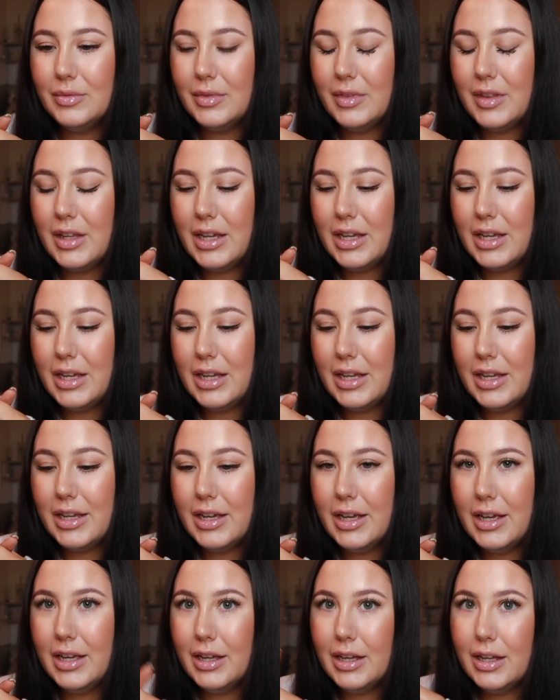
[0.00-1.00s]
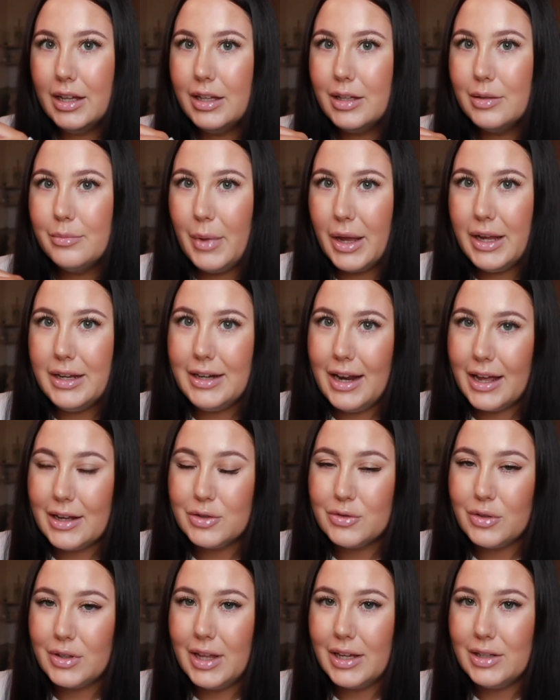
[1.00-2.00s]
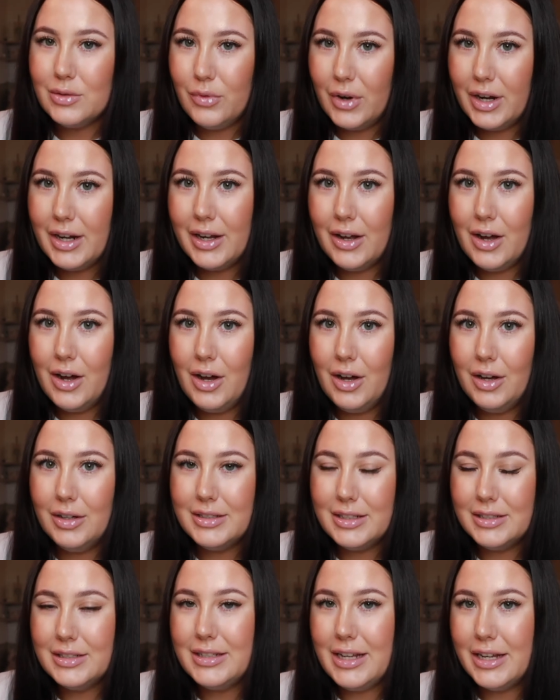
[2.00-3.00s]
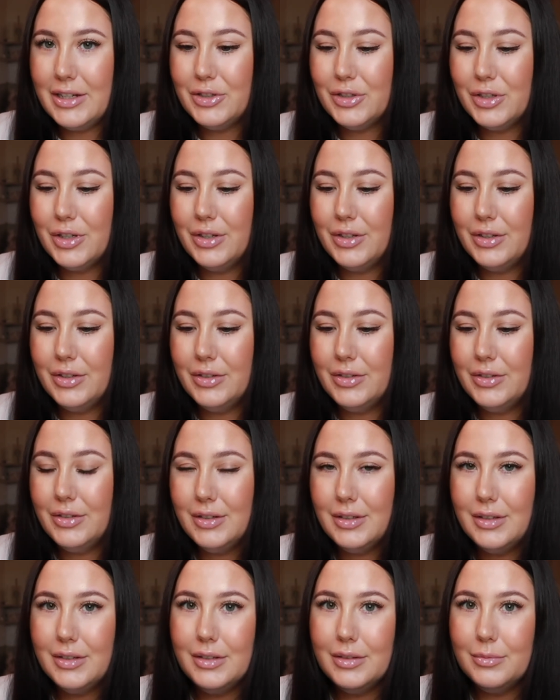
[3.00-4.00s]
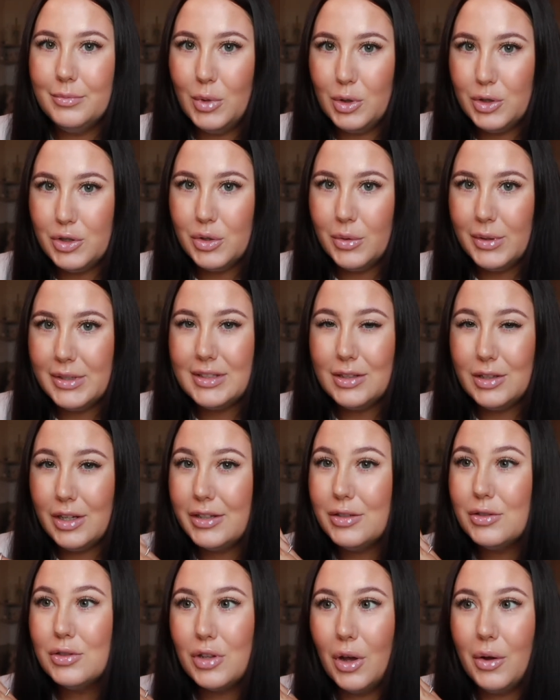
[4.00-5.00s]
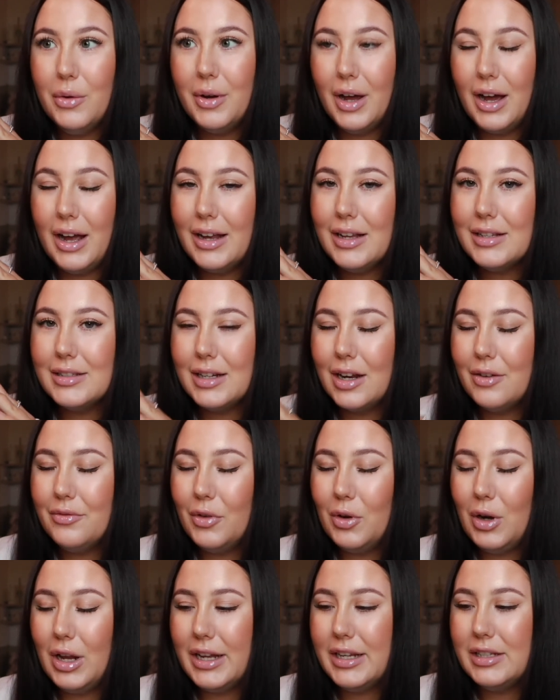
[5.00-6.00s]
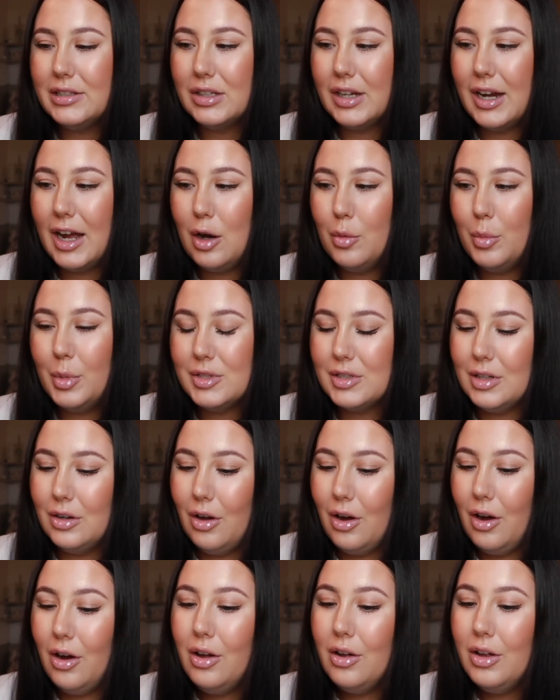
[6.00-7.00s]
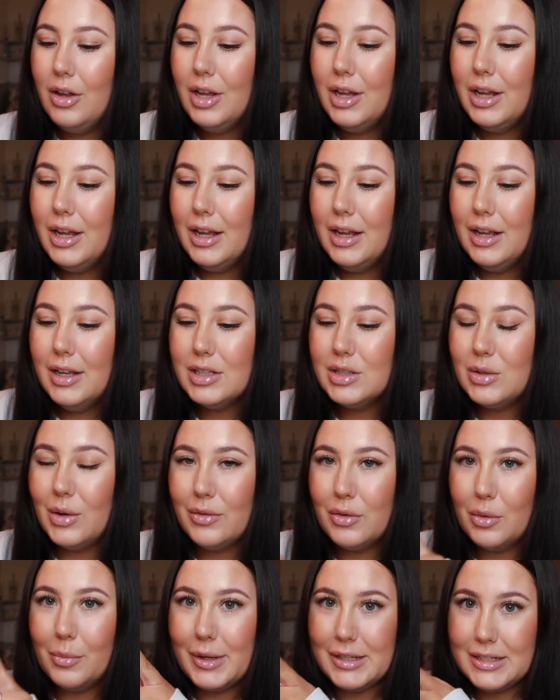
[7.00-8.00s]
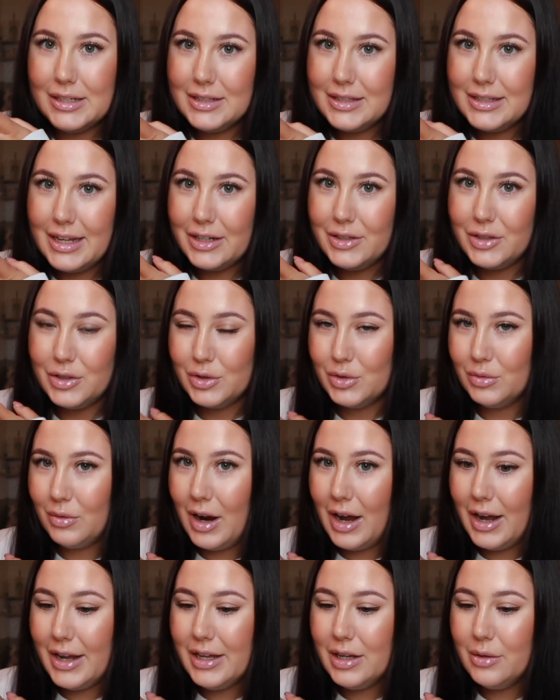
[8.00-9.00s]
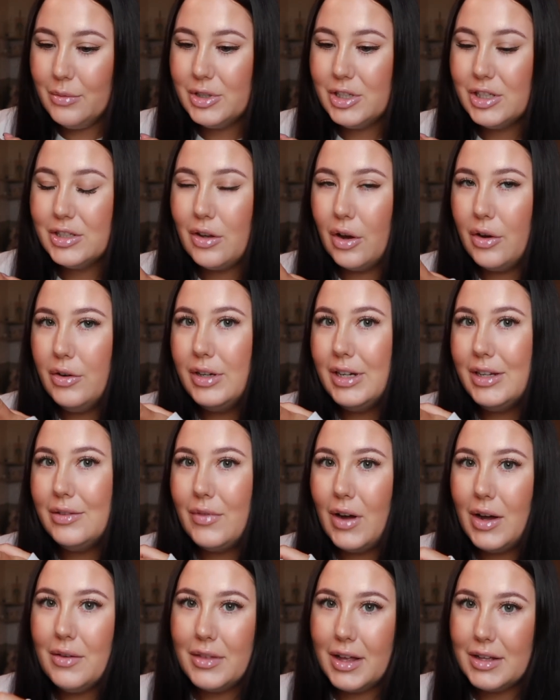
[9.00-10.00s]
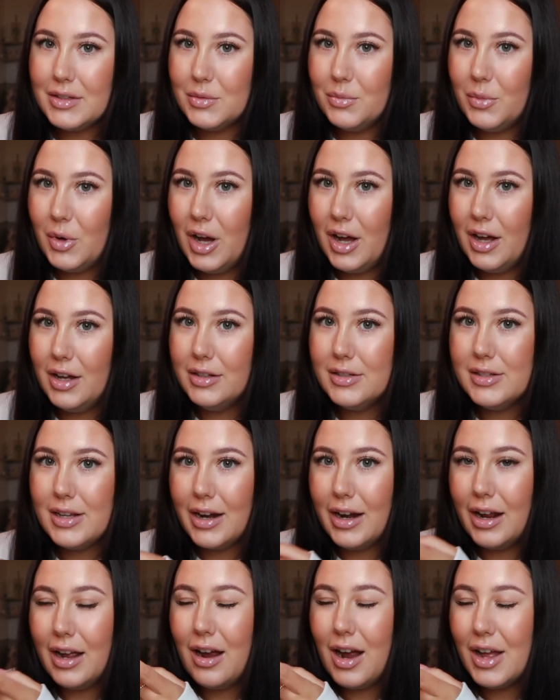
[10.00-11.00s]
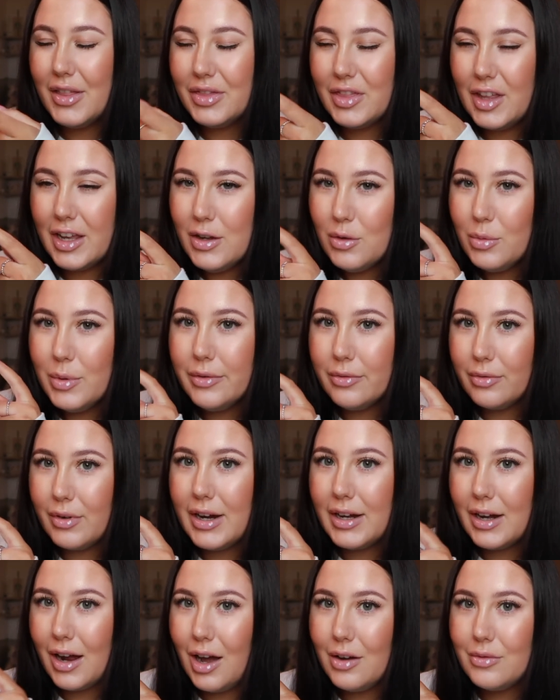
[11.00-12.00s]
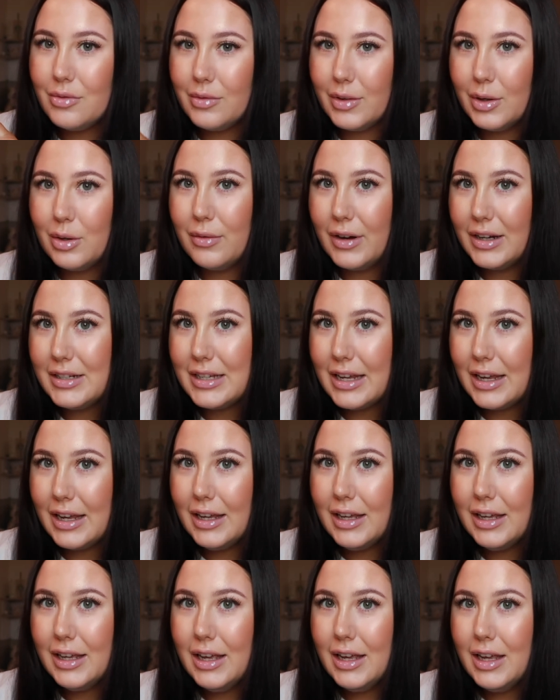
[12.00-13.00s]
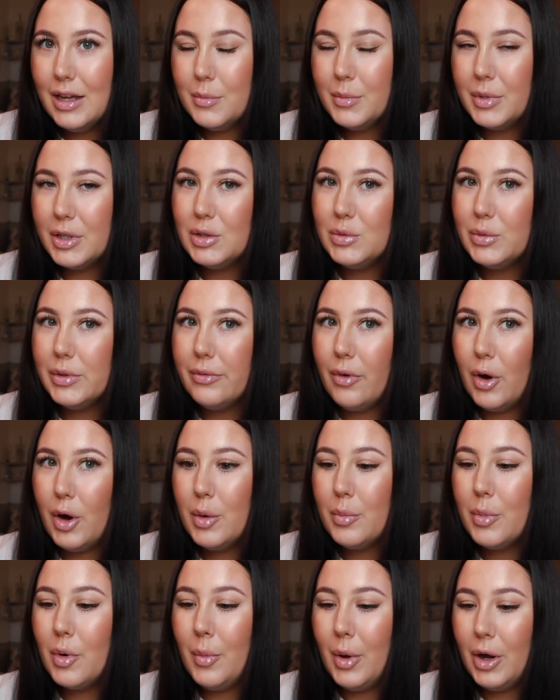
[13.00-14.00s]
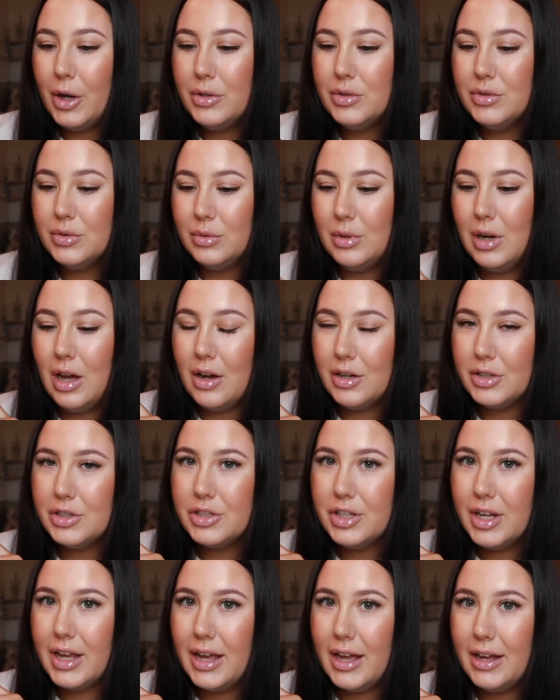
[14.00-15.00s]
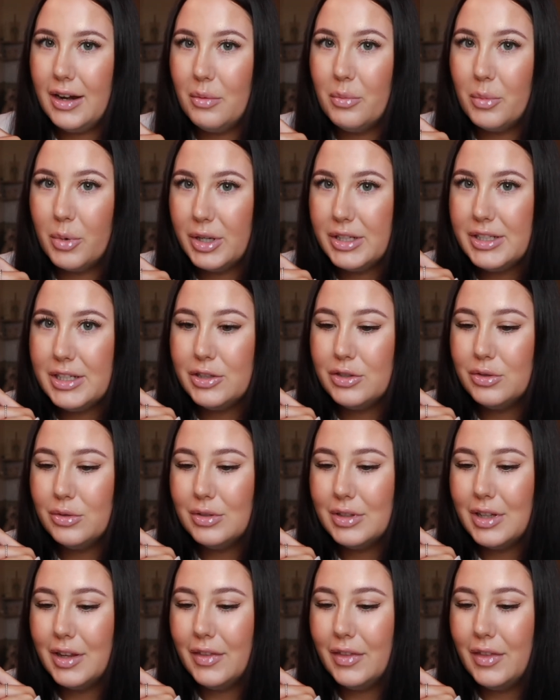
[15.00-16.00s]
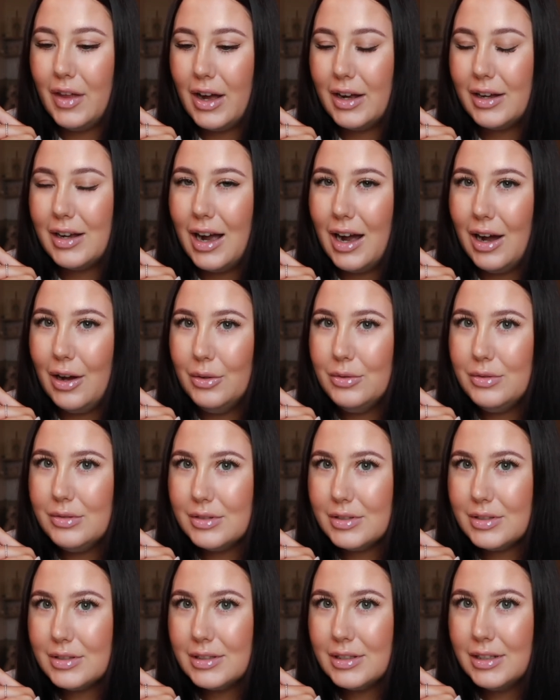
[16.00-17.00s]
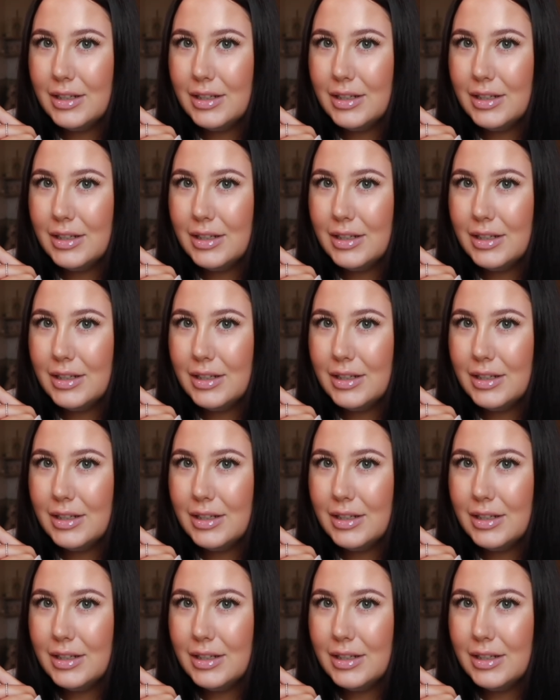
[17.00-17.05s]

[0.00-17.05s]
the main lecturer that is running our dissertation module is so nice, and I feel like he's going to help us a lot. So I've got my dissertation to write, which is only 5,000 words, and I think we've written half of it already because we wrote a proposal last year, and I'm pretty sure that that counts,